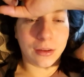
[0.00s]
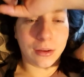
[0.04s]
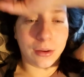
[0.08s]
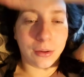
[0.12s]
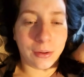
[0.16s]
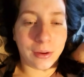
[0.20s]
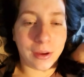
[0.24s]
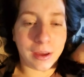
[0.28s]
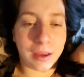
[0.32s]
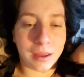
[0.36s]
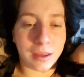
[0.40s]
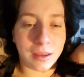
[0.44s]

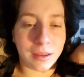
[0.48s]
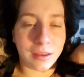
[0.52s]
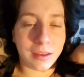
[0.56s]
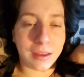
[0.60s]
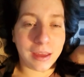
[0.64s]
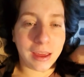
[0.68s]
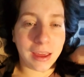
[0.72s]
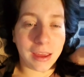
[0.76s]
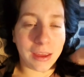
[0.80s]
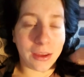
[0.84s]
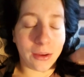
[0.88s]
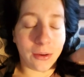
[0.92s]
Okay,
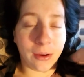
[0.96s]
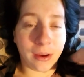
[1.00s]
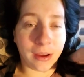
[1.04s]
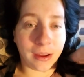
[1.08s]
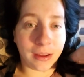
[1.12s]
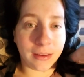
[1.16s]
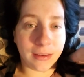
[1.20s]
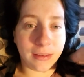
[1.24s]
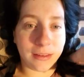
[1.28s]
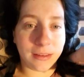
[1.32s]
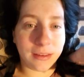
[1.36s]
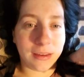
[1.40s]
hey
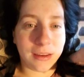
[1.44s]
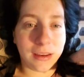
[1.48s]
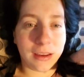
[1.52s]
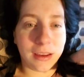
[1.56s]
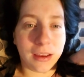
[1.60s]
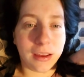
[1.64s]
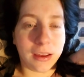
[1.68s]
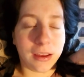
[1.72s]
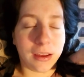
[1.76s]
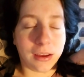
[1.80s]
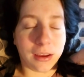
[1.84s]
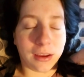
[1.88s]
guys.
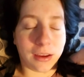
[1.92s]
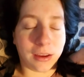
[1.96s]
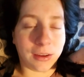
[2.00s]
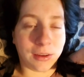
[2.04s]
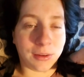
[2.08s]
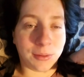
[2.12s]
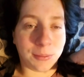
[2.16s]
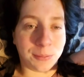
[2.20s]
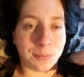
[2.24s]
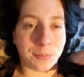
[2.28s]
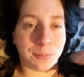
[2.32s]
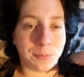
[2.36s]

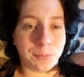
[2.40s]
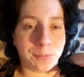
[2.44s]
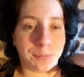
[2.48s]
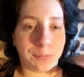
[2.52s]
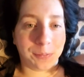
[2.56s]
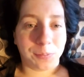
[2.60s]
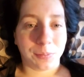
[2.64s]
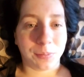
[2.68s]
Um,